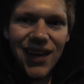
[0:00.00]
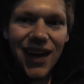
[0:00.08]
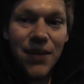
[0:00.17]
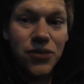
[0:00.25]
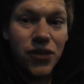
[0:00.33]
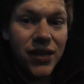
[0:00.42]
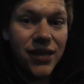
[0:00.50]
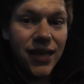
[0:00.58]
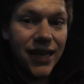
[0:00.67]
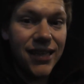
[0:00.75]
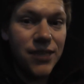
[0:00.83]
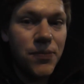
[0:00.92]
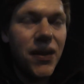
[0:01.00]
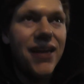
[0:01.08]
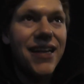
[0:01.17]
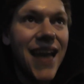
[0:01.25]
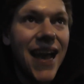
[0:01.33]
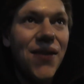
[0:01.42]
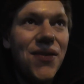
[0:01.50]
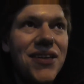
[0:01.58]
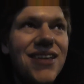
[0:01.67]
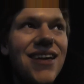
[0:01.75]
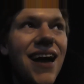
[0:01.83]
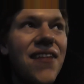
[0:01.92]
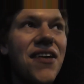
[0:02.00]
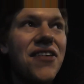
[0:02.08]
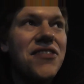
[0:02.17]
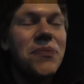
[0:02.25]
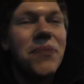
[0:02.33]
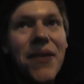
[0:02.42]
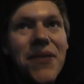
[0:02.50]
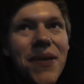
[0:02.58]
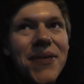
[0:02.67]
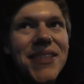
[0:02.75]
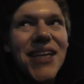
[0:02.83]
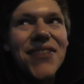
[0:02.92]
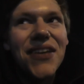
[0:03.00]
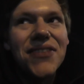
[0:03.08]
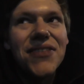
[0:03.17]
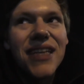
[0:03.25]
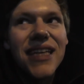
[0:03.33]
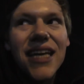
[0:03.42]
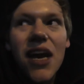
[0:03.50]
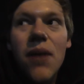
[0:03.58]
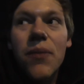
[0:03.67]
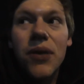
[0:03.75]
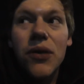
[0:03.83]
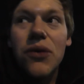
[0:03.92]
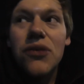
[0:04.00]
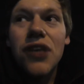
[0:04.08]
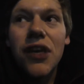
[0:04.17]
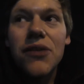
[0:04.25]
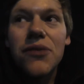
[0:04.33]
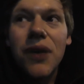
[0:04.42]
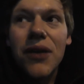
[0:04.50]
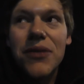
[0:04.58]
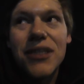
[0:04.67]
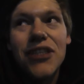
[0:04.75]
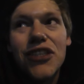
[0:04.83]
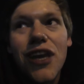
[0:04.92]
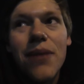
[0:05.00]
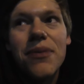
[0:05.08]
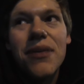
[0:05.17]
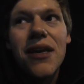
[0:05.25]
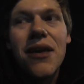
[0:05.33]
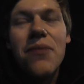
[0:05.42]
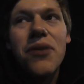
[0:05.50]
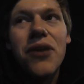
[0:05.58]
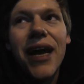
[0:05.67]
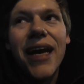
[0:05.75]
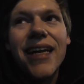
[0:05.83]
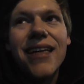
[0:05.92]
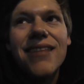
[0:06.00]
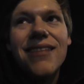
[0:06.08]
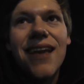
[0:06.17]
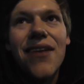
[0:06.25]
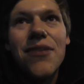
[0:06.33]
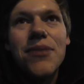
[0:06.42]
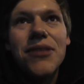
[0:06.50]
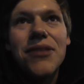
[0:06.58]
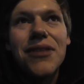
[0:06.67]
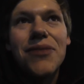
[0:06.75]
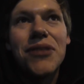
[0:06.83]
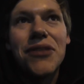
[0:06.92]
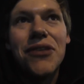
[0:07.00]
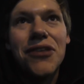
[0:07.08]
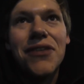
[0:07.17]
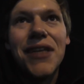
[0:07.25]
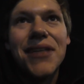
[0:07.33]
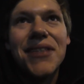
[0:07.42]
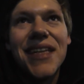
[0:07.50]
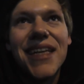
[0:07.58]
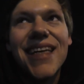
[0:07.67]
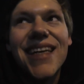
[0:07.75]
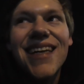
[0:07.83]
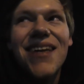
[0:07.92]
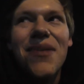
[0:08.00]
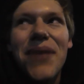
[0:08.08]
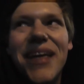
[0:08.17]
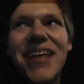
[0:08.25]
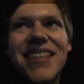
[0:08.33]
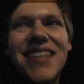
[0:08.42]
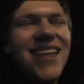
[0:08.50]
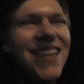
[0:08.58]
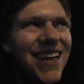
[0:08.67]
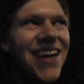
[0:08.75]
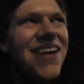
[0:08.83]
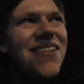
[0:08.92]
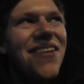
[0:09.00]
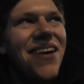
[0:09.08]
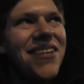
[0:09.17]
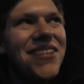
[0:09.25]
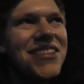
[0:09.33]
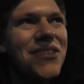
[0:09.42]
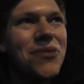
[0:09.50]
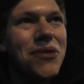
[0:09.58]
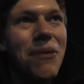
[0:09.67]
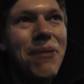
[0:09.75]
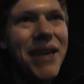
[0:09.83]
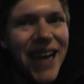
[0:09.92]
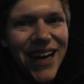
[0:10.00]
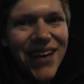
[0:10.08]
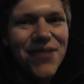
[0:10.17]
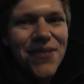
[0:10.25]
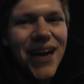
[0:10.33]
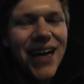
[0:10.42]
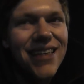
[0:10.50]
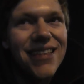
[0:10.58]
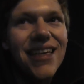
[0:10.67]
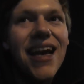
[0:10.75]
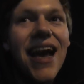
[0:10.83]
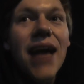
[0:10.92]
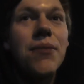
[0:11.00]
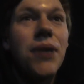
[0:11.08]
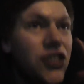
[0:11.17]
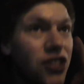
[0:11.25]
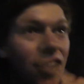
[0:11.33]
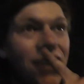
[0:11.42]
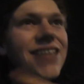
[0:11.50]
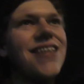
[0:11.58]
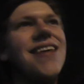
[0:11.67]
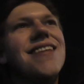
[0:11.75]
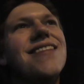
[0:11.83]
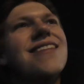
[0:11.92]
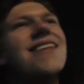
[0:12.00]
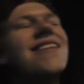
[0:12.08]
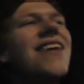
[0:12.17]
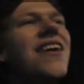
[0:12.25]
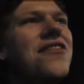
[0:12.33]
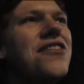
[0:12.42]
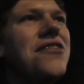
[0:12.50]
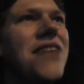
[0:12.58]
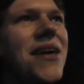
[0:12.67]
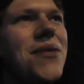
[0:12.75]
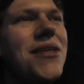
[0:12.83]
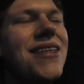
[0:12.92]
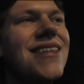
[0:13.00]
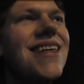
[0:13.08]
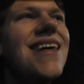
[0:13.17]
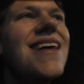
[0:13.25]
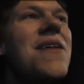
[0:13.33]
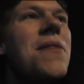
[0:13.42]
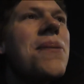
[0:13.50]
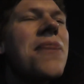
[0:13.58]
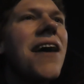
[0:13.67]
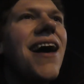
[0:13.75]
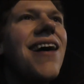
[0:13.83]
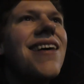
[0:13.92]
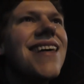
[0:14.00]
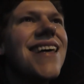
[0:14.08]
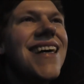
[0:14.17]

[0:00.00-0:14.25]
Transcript: I'm trying to eat this banana now, and then I'll feel better about myself, hopefully. But also, while I was in the shop, bought a dairy milk with Oreos in it because while I was stood with my banana in my hand and my Diet Coke, not a full fat one, I